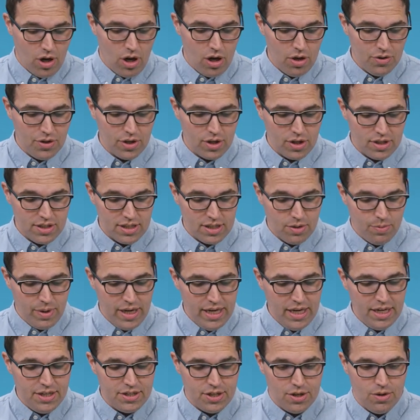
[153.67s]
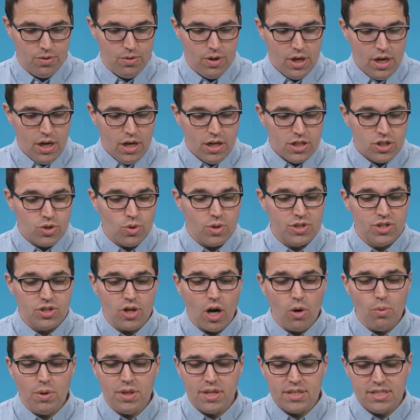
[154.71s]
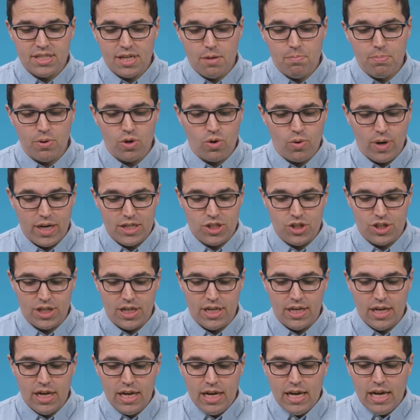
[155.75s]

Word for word: all the goods that we need to. So we'll start with a simple question.